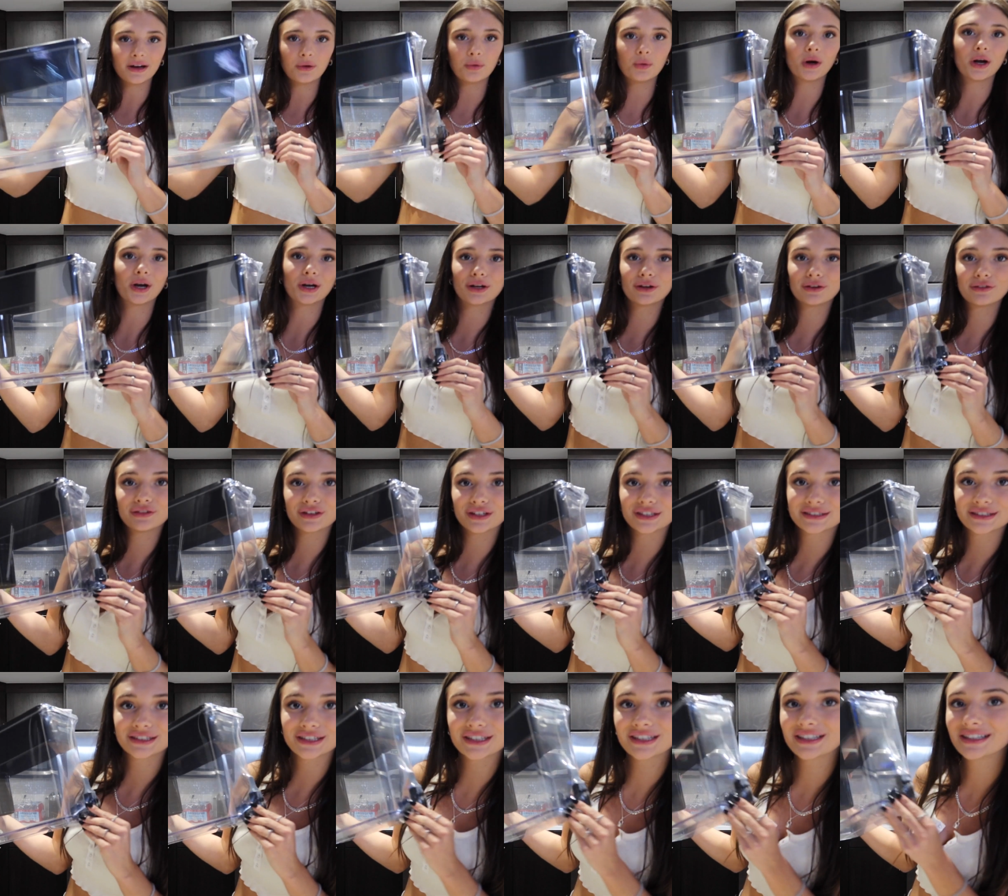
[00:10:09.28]
A water
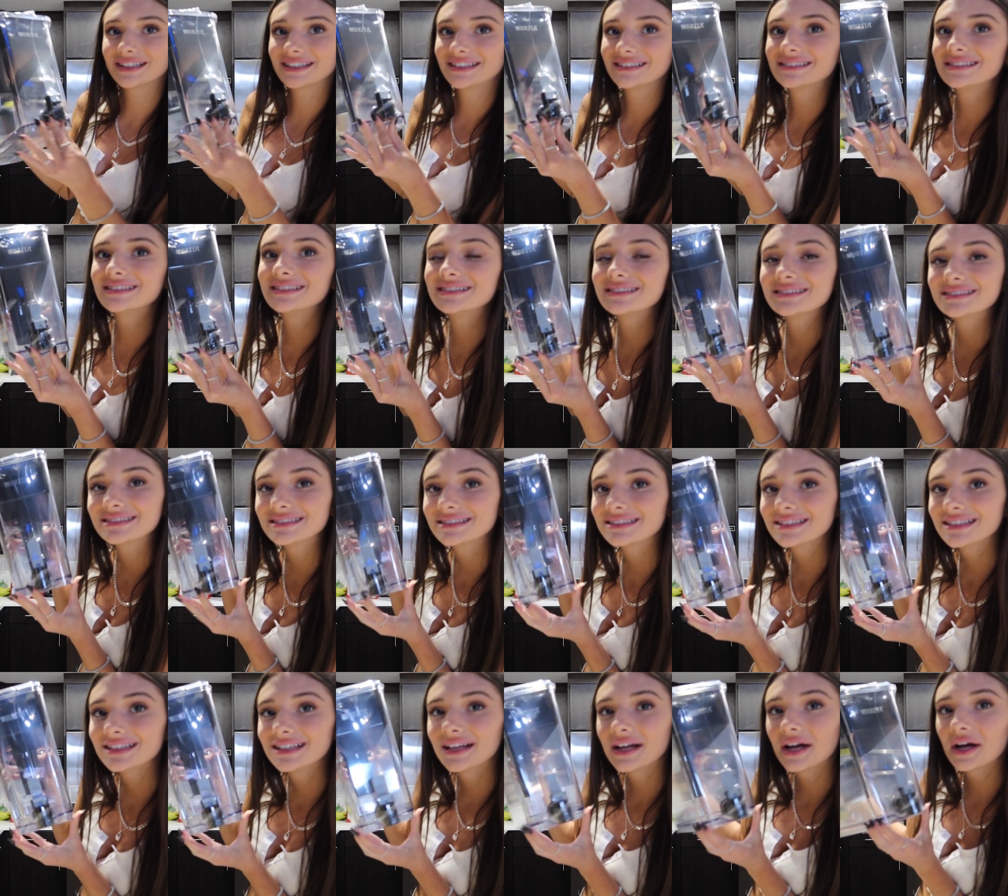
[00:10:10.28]
filter.
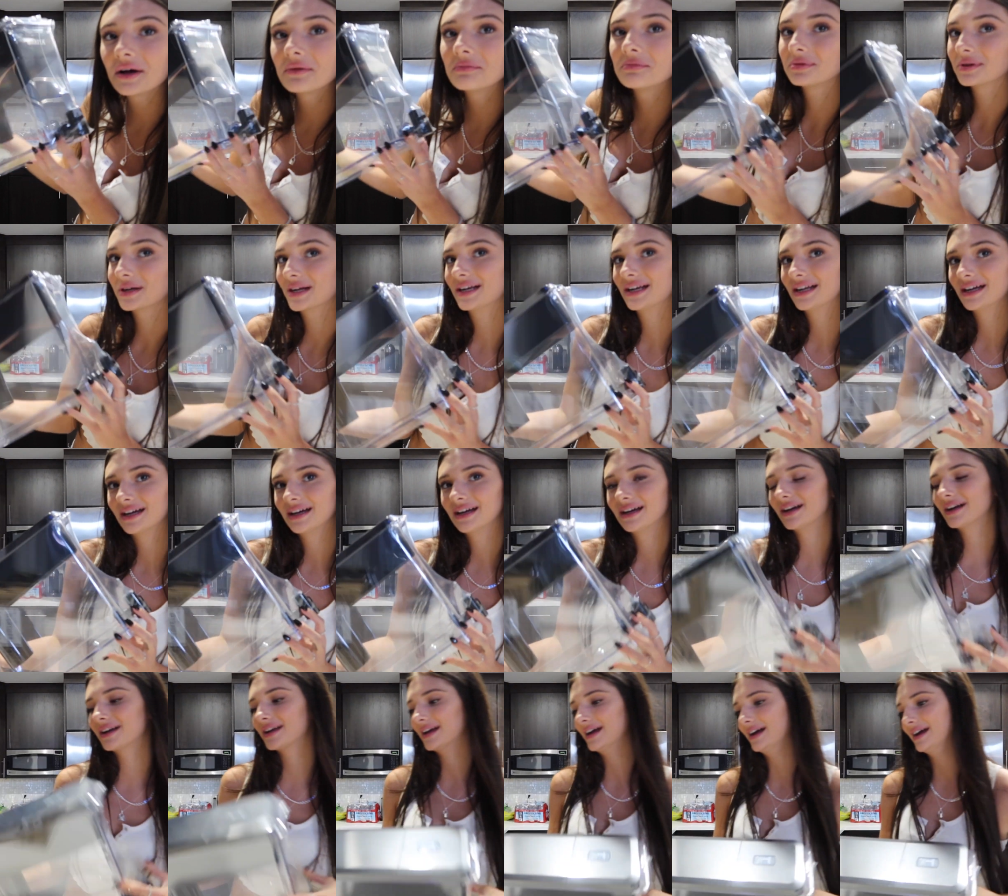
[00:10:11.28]
A
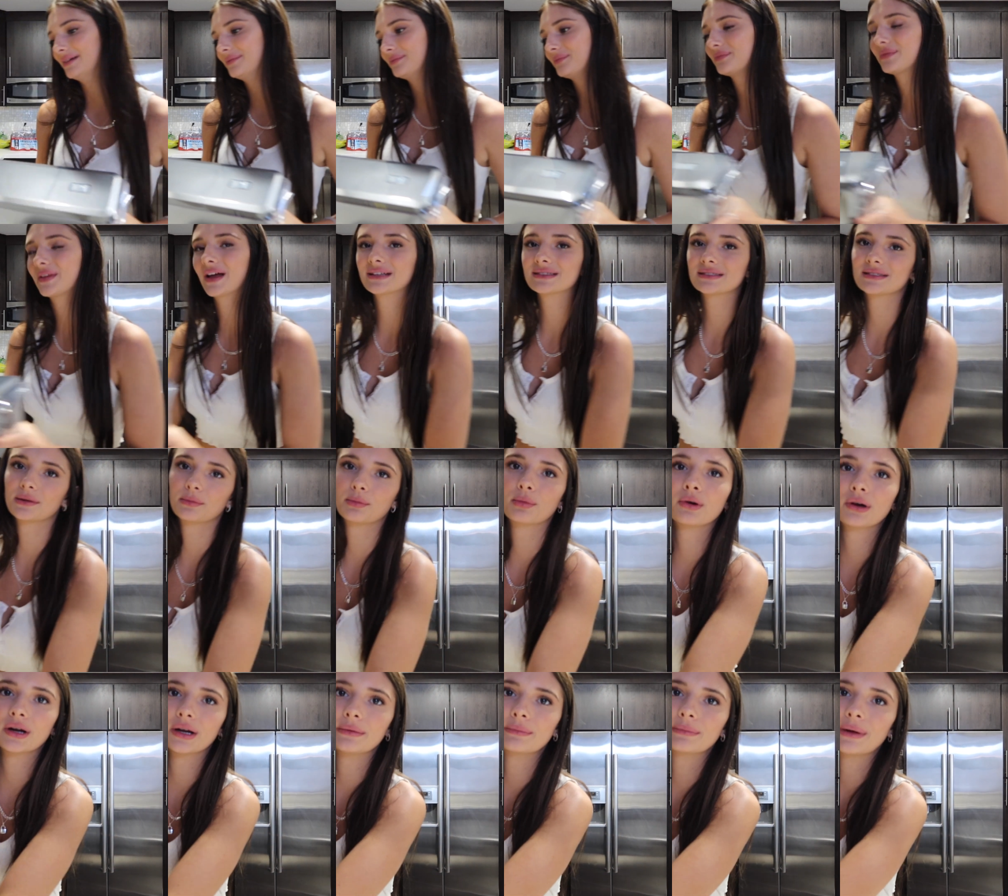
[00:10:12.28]
Brita, okay. That's the
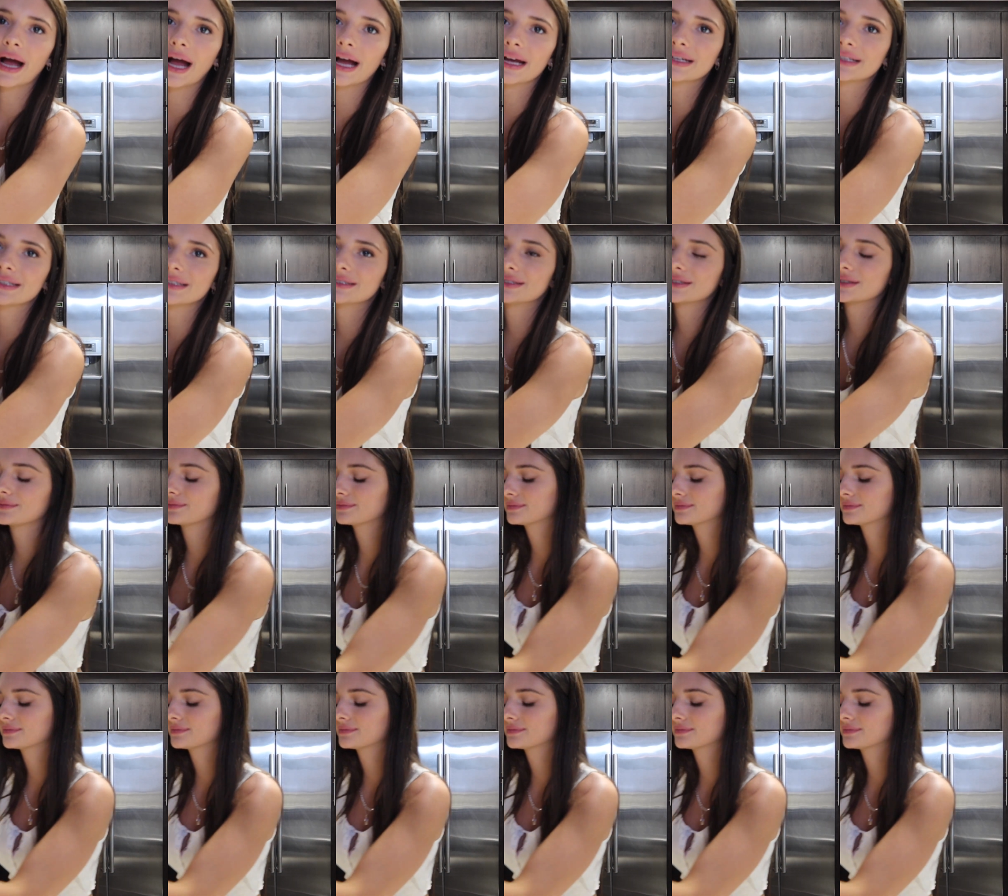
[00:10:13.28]
boring package.